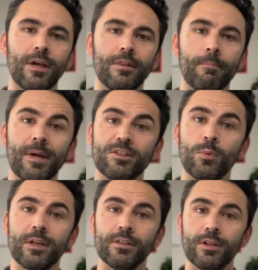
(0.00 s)
Now, the best
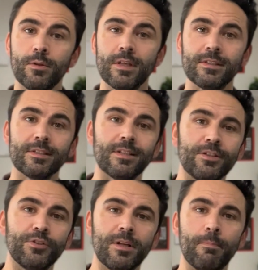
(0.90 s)
way to do this is
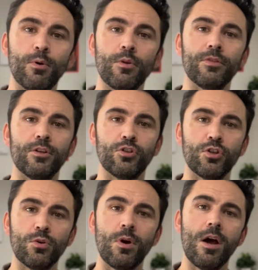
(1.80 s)
literally to put the
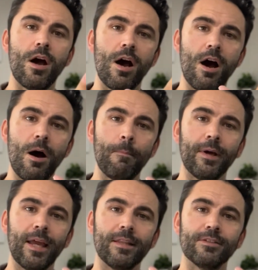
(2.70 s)
shoe up
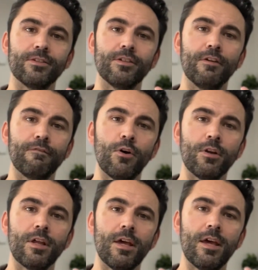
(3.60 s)
against your
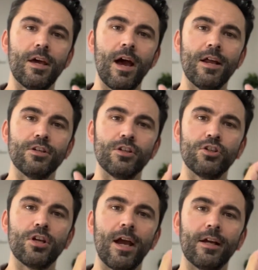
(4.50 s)
foot and just
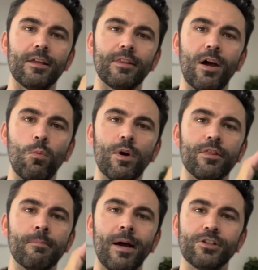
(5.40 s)
check that
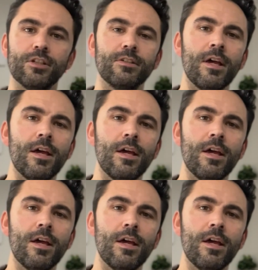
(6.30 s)
width matches.